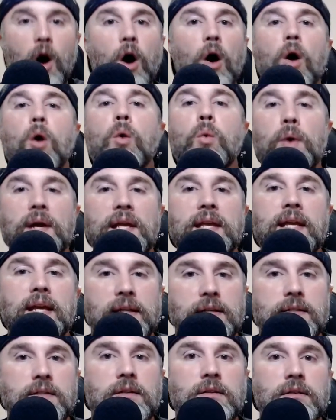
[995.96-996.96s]
A whole
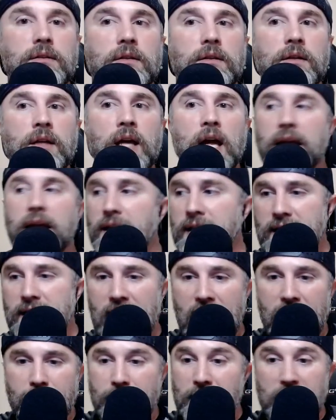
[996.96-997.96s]
weekend.
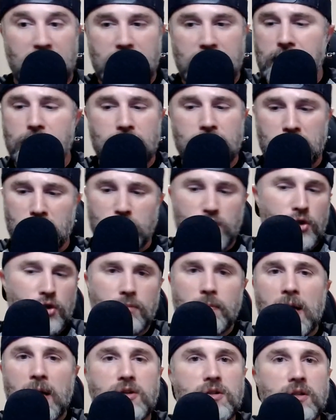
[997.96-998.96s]
Get
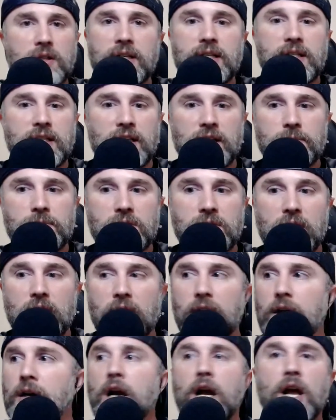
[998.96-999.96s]
2 major league teams
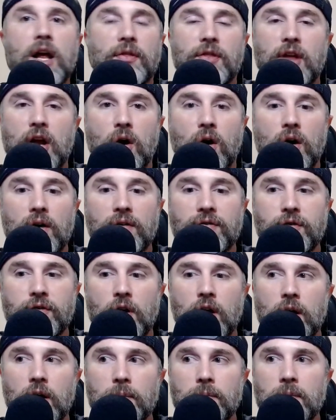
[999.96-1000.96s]
there that are
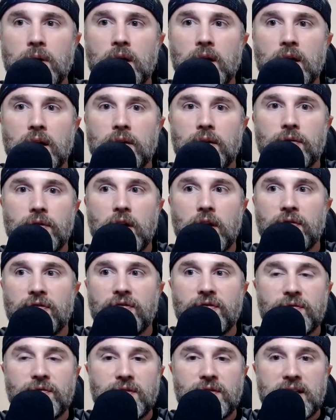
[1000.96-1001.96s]
from the
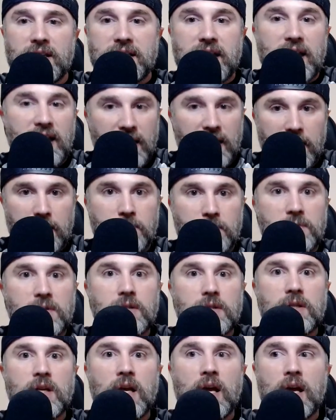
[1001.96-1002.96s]

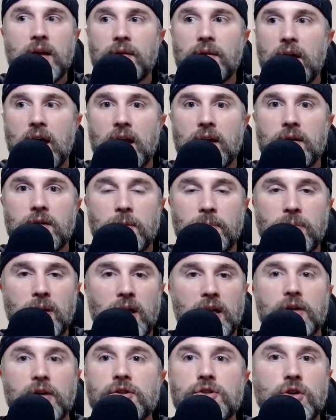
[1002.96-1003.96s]
teams that the
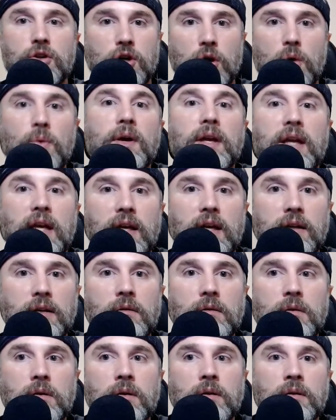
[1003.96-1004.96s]
players are going
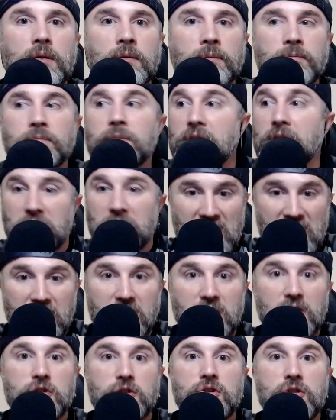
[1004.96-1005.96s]
in,
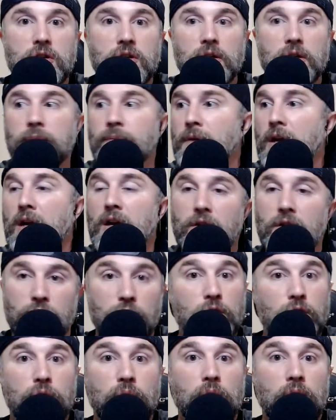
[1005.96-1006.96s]
like this year, the
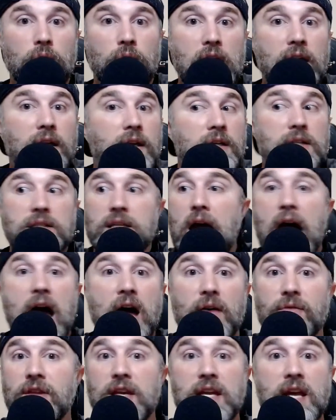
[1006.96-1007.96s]
New York Yankees
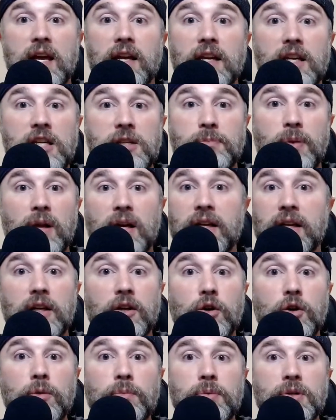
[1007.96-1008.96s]
have the Yankees playing
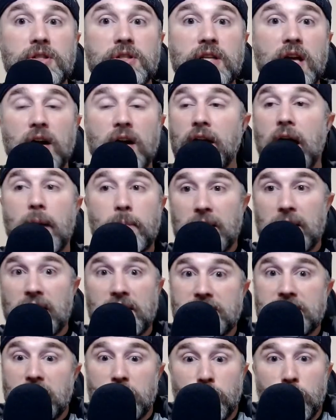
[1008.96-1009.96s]
in Cooperstown. I mean,
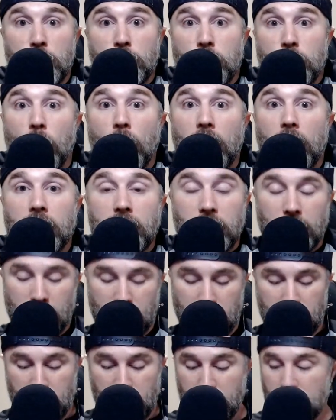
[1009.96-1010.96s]
it's in New York.